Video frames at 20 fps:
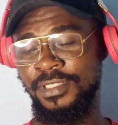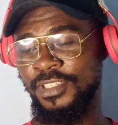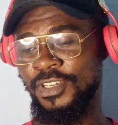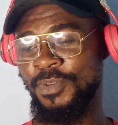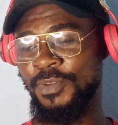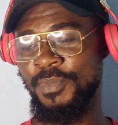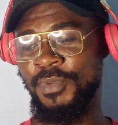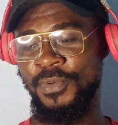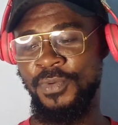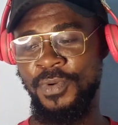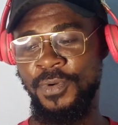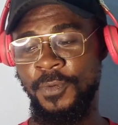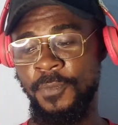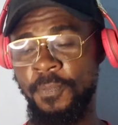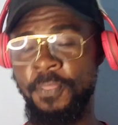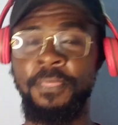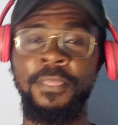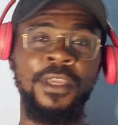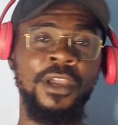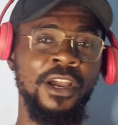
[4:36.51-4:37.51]
All
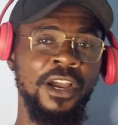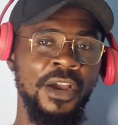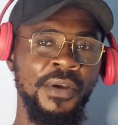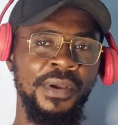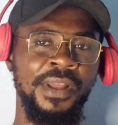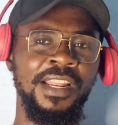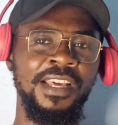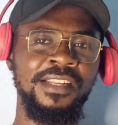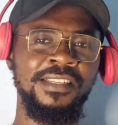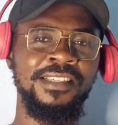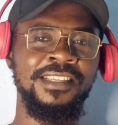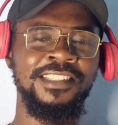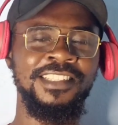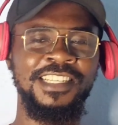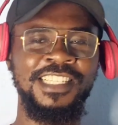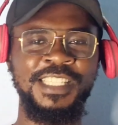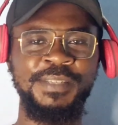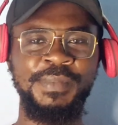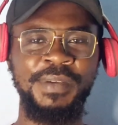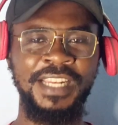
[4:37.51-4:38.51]
right, ladies and
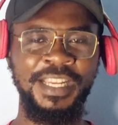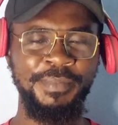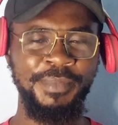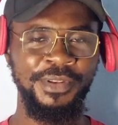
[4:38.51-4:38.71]
gentlemen,